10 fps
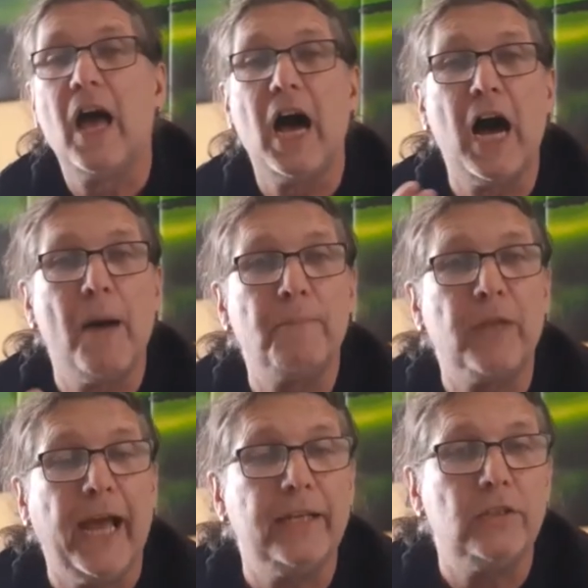Um,
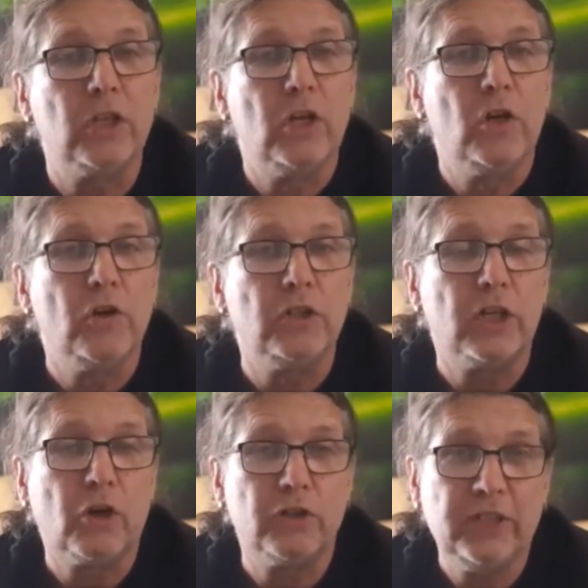and the
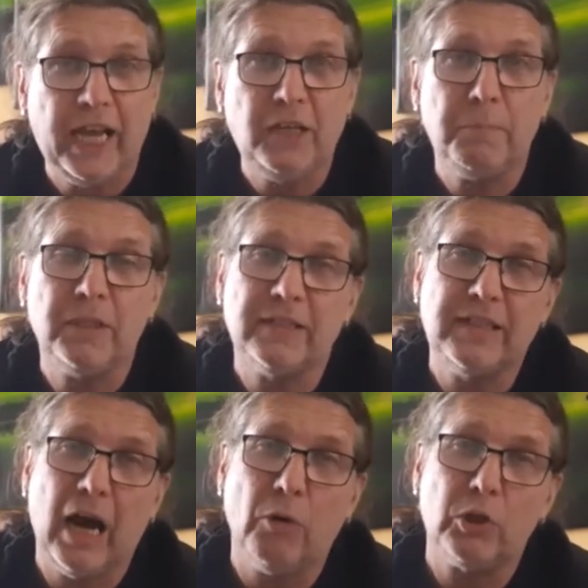contentment as
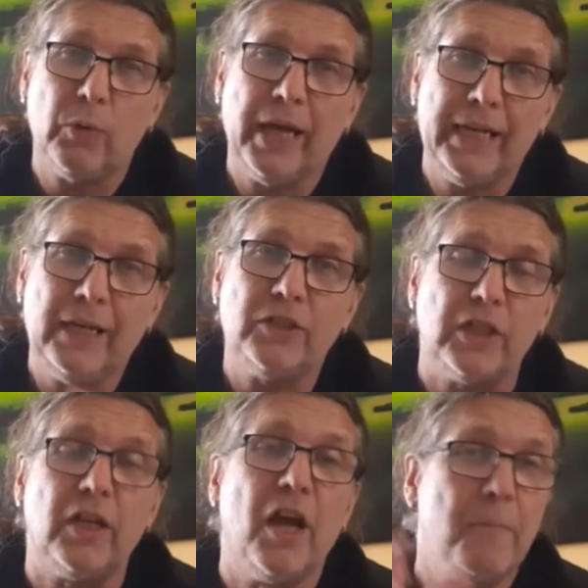the outgoing energy